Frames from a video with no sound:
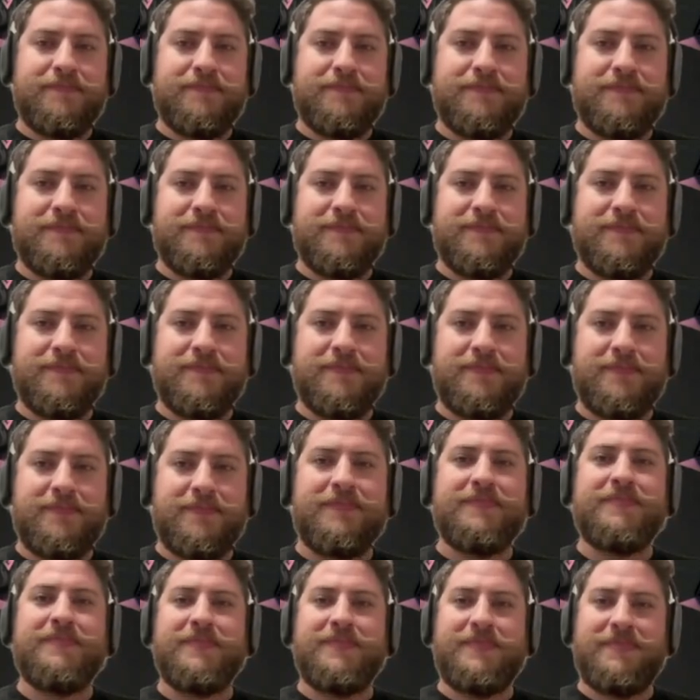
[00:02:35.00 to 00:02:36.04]

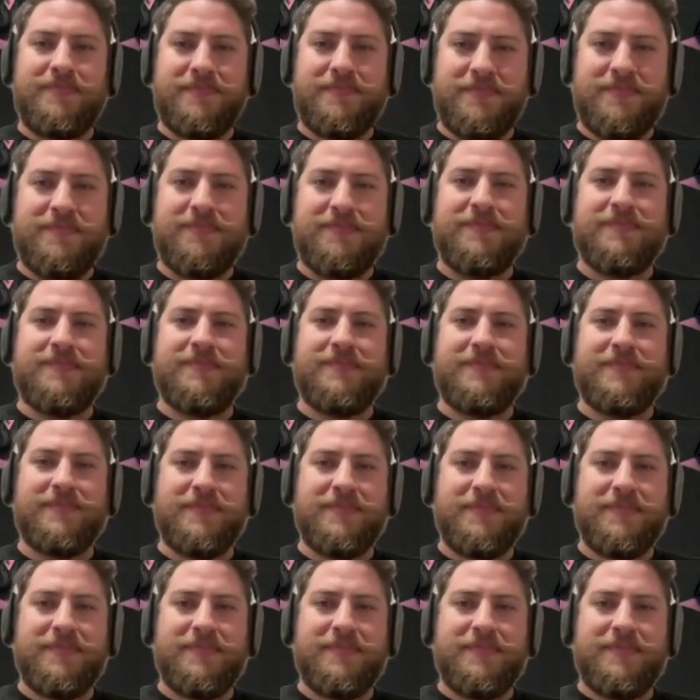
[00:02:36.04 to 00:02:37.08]

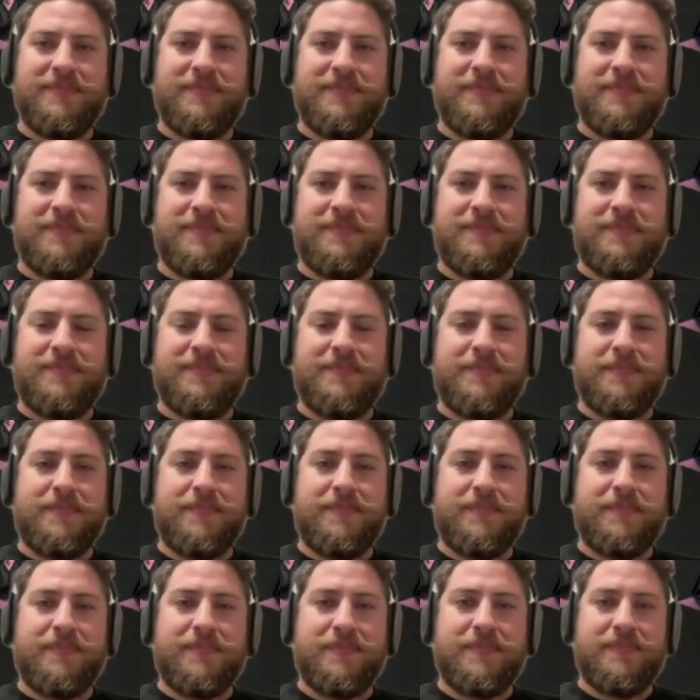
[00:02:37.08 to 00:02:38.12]

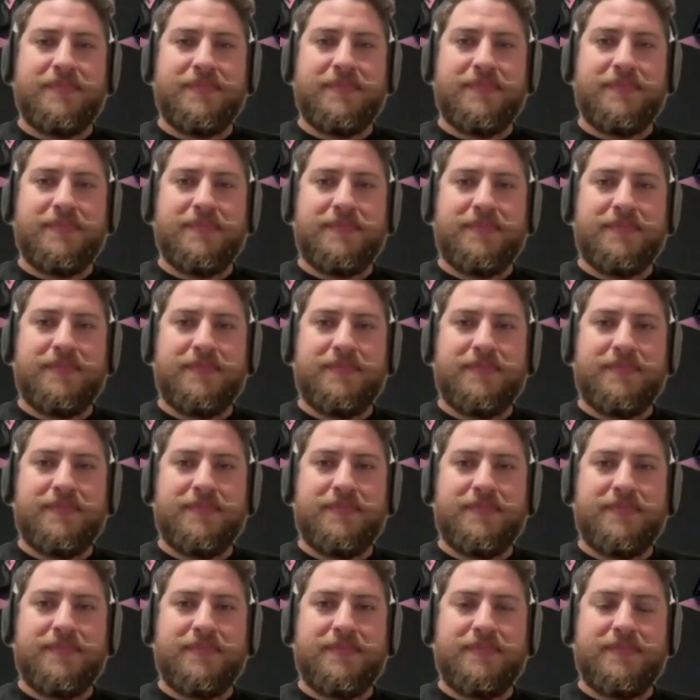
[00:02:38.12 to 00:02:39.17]

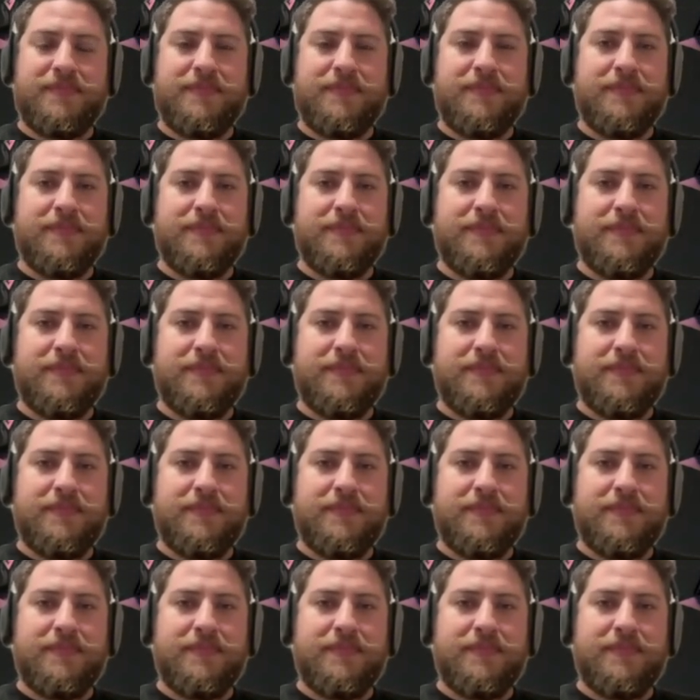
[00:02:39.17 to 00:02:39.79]
[no speech]